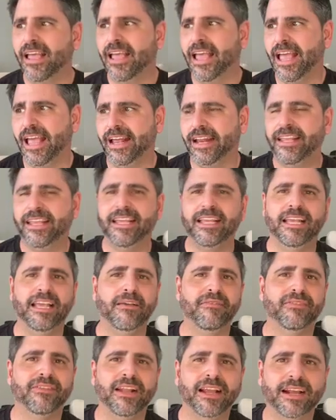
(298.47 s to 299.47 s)
and he
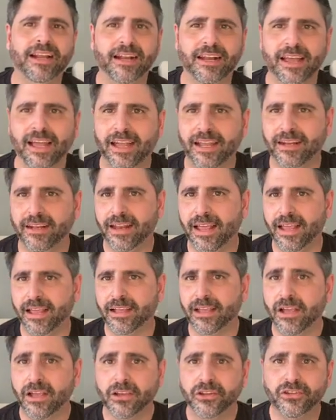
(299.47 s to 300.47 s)
gives like a line
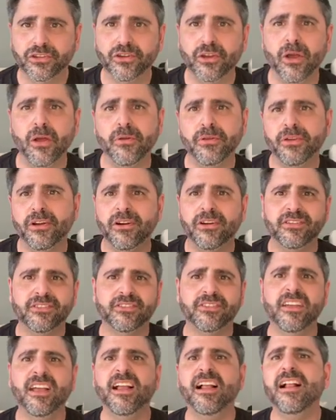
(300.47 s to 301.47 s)
like, show
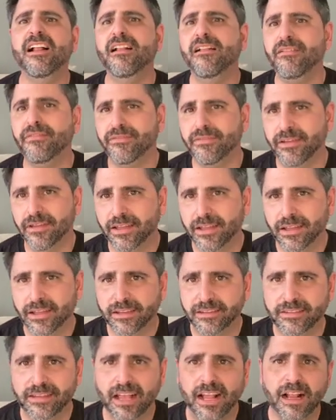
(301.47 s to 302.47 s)
yourself,
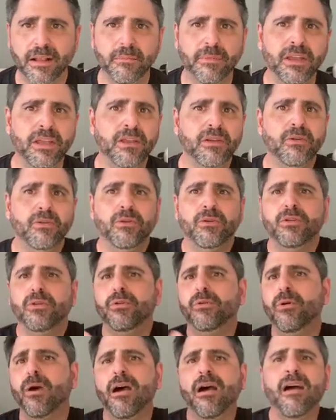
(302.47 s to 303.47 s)
tell me who
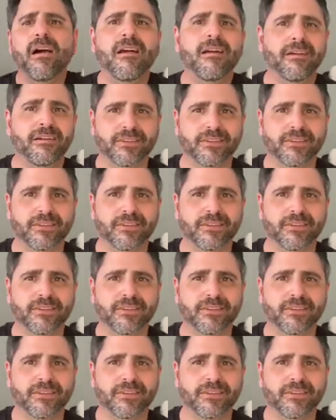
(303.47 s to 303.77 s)
you are,